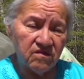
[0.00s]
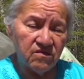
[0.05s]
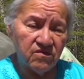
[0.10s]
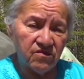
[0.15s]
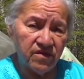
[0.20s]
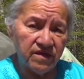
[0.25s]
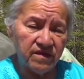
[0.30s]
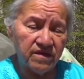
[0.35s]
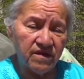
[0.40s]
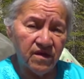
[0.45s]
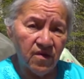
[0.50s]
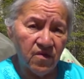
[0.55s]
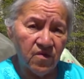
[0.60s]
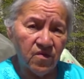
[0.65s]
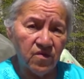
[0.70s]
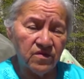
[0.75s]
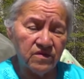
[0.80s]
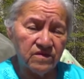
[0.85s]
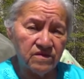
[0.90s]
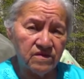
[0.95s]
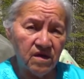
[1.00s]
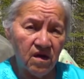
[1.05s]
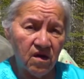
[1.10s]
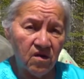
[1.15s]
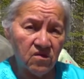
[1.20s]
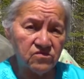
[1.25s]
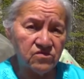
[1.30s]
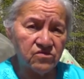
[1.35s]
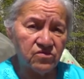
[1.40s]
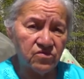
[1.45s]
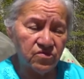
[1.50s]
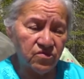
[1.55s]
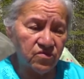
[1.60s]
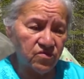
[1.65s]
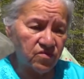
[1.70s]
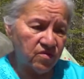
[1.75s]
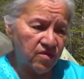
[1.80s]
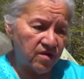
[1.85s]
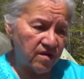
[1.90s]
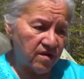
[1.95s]
right now how
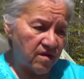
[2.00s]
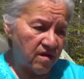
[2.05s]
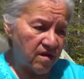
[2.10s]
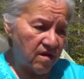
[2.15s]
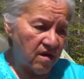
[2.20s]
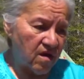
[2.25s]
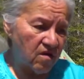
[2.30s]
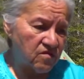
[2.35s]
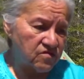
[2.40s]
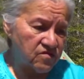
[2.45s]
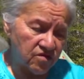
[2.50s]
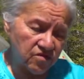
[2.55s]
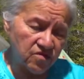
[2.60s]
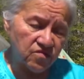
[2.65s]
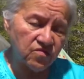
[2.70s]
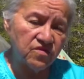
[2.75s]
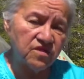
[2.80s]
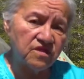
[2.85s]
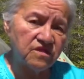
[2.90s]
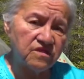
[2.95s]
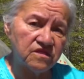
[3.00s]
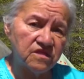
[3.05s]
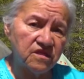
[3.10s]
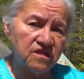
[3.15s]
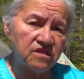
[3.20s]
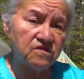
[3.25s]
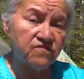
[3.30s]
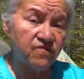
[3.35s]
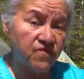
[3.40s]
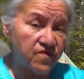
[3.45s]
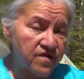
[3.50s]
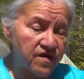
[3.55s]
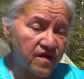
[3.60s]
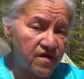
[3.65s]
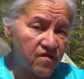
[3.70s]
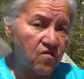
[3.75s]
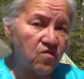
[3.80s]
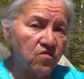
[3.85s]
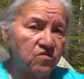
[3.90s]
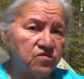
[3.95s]
to do these things for
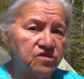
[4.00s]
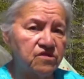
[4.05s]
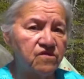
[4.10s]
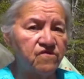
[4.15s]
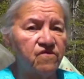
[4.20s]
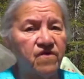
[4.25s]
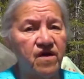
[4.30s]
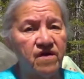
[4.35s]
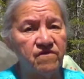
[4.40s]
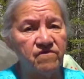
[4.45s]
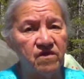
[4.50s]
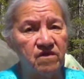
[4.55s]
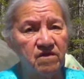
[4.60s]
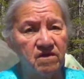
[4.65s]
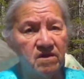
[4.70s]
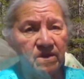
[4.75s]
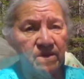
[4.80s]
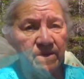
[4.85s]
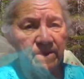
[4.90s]
their own survival.